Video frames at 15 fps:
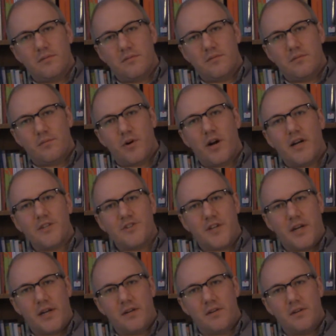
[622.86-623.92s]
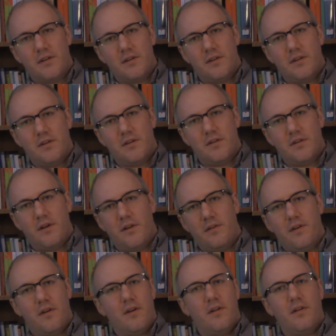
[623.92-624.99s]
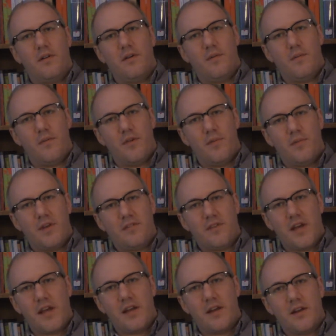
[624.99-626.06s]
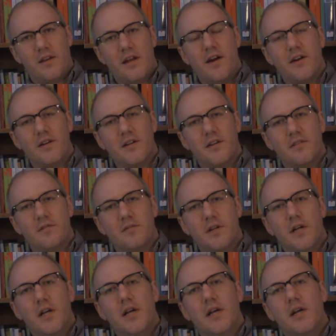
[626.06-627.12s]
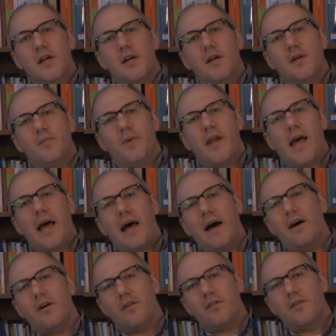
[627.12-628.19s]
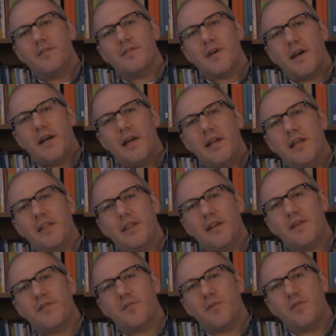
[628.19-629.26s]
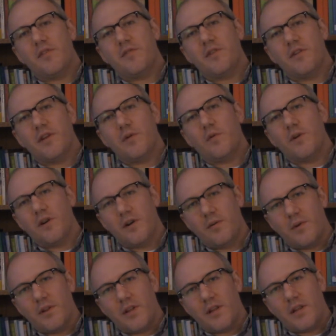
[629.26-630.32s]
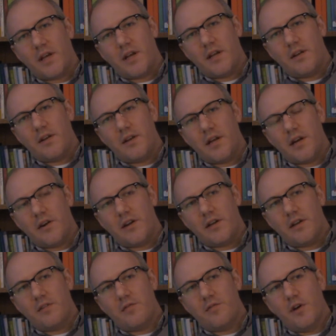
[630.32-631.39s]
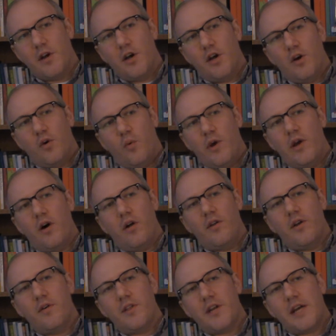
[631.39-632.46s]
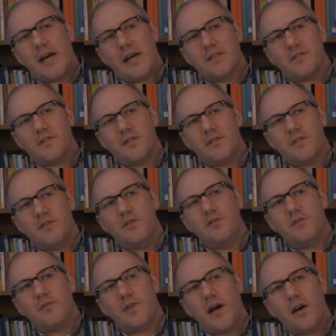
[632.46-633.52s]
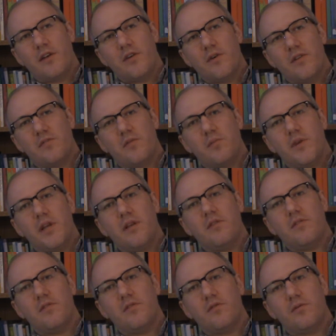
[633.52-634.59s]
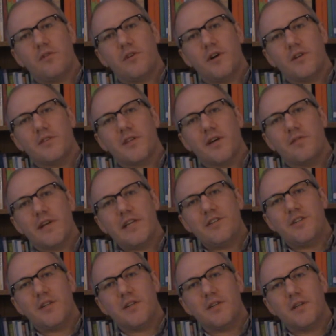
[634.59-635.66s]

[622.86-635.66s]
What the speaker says: project, the messianic narrative, but how does anything specifically work within that narrative? We all know that it has this use value as a means toward our salvation,